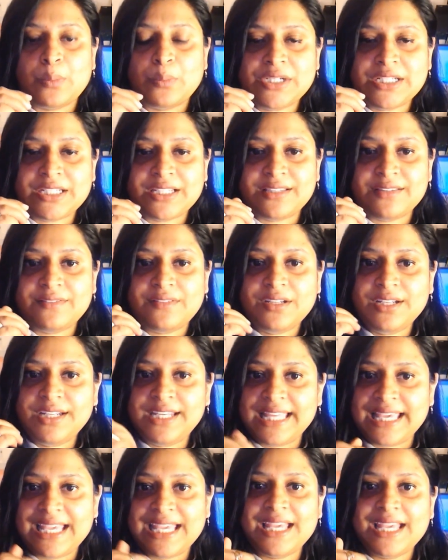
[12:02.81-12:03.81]
But the
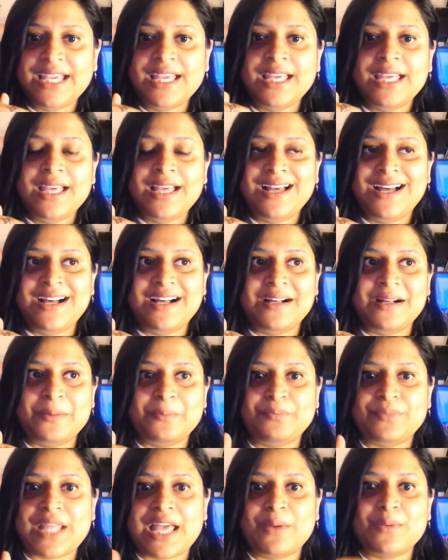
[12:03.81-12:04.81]
day
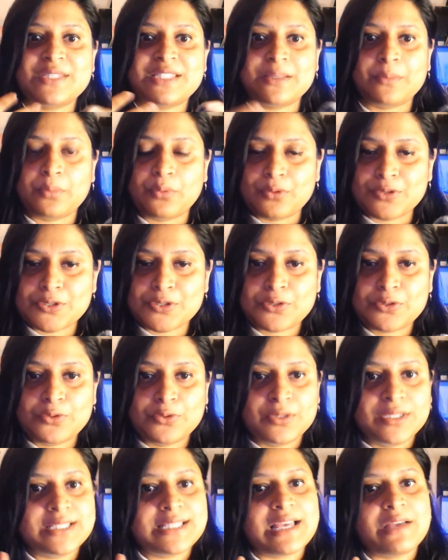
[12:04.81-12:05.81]
I was supposed to
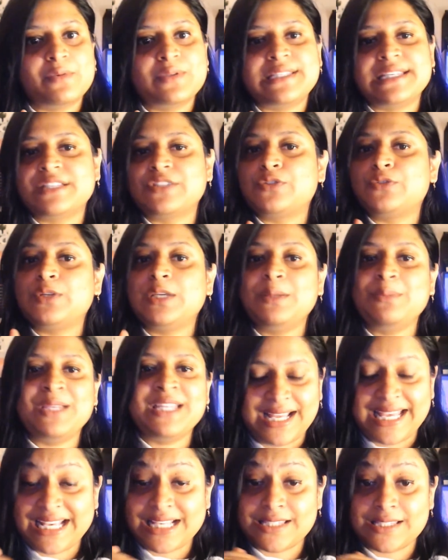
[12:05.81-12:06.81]
do this, I was
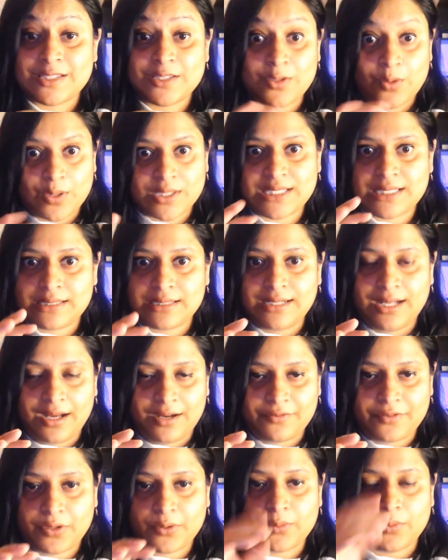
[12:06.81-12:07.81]
extremely exhausted
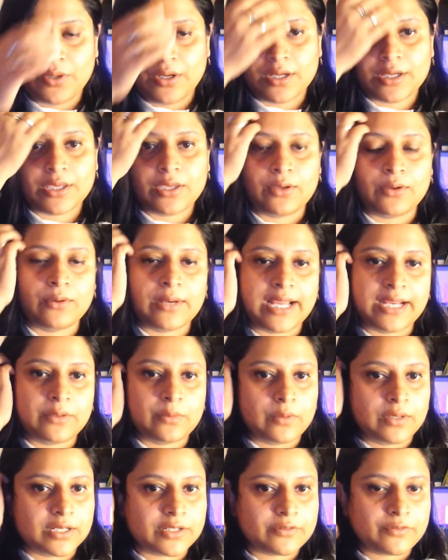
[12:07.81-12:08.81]
after work.
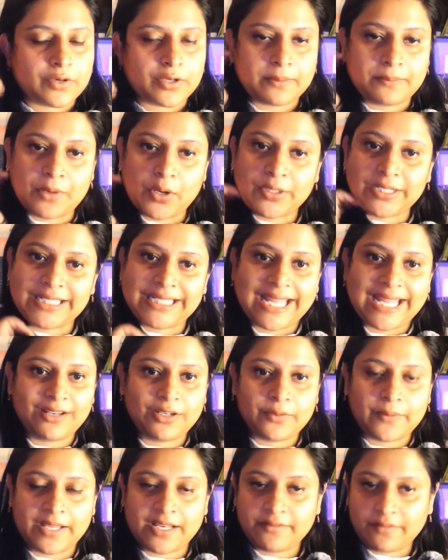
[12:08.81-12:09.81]
I'd worked for about
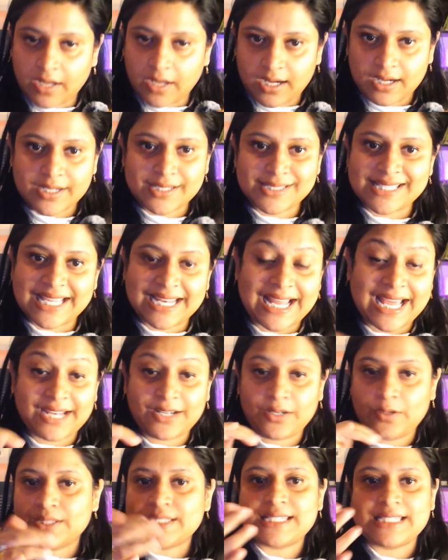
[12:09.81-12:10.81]
10-12 hours, and I
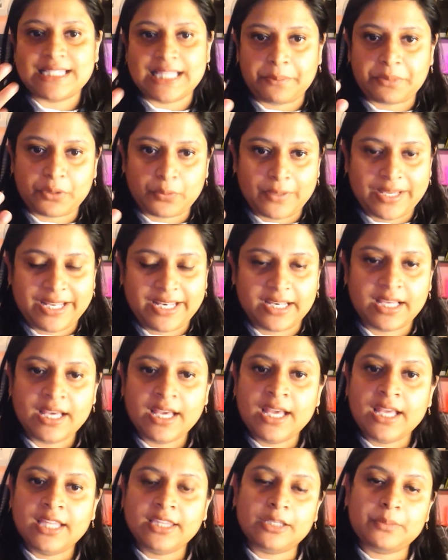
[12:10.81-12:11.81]
had not slept well
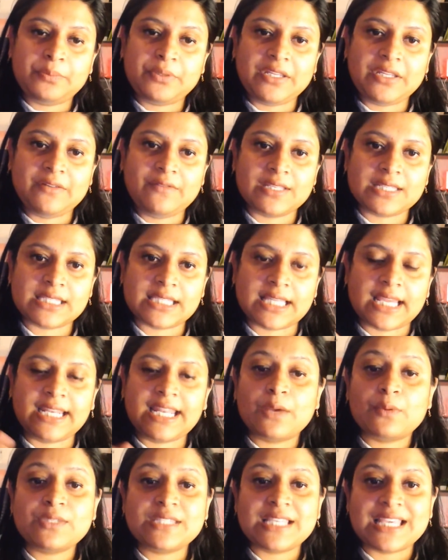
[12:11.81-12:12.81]
the previous
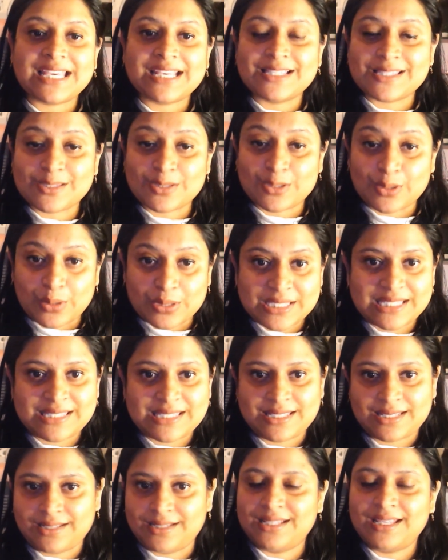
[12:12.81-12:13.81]
night. I was
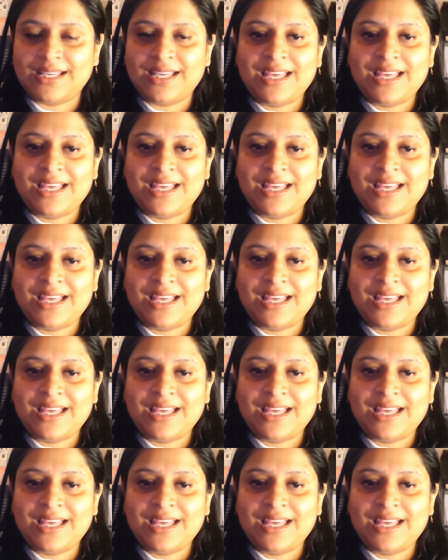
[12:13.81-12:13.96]
exhausted.